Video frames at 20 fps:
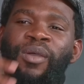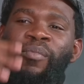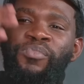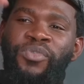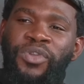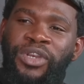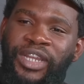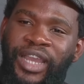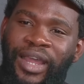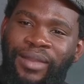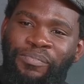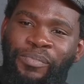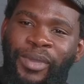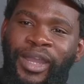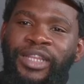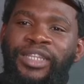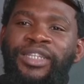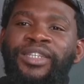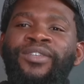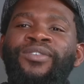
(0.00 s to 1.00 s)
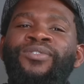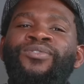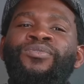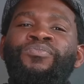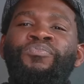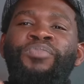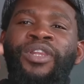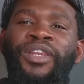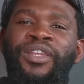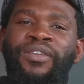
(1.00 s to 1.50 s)
political parties, who
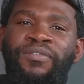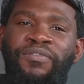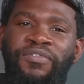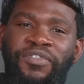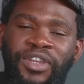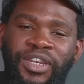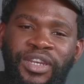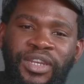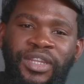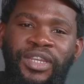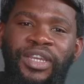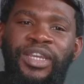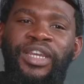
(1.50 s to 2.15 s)
believe in